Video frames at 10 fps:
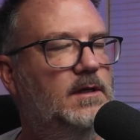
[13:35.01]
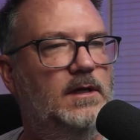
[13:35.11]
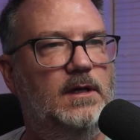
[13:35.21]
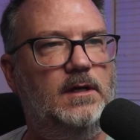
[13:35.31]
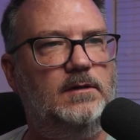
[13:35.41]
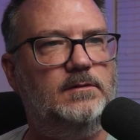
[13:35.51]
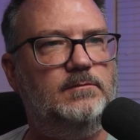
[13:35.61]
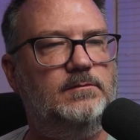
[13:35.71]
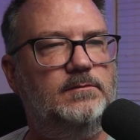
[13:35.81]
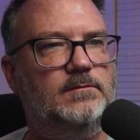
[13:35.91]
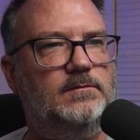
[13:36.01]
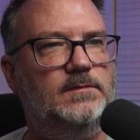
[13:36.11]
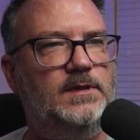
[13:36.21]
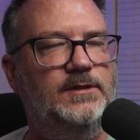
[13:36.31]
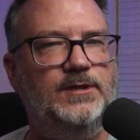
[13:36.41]
uh,
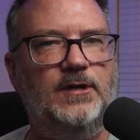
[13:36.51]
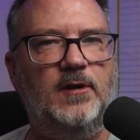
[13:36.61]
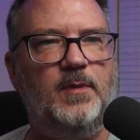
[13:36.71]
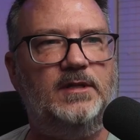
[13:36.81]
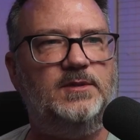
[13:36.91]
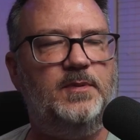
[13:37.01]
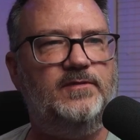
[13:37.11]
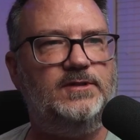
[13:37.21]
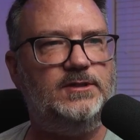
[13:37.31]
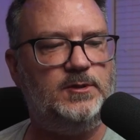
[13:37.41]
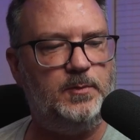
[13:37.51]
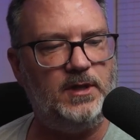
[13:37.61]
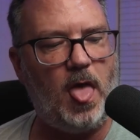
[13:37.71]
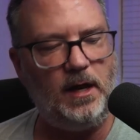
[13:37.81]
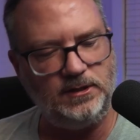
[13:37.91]
engineering about a spe
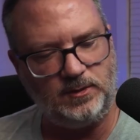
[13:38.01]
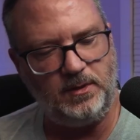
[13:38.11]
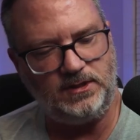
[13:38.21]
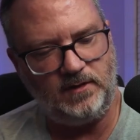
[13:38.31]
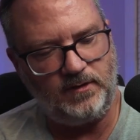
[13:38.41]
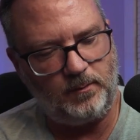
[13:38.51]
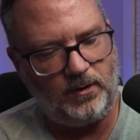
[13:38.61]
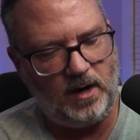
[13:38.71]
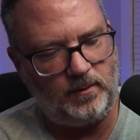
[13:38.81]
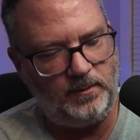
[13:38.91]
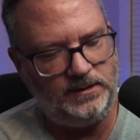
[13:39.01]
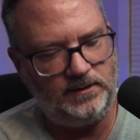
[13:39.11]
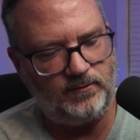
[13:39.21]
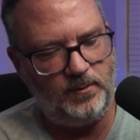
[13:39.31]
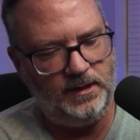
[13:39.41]
spe specific problem.
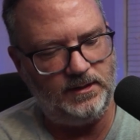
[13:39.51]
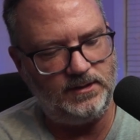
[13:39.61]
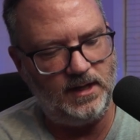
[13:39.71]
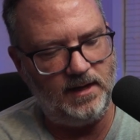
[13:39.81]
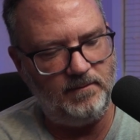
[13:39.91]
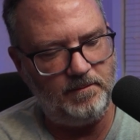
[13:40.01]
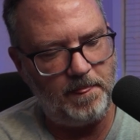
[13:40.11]
Easy for me to say.